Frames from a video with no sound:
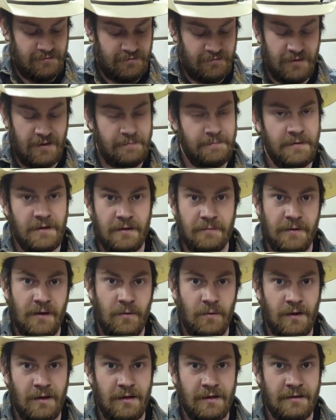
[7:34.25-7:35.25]
flipped on me
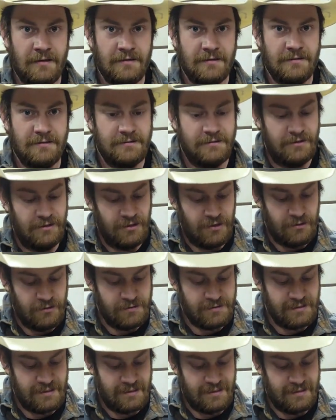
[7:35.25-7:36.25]
while
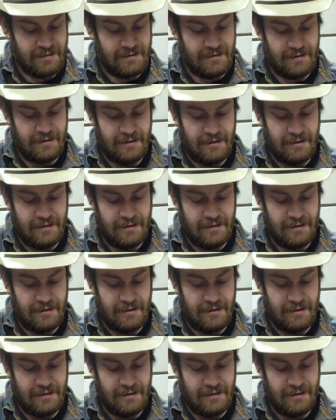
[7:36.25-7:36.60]
using it.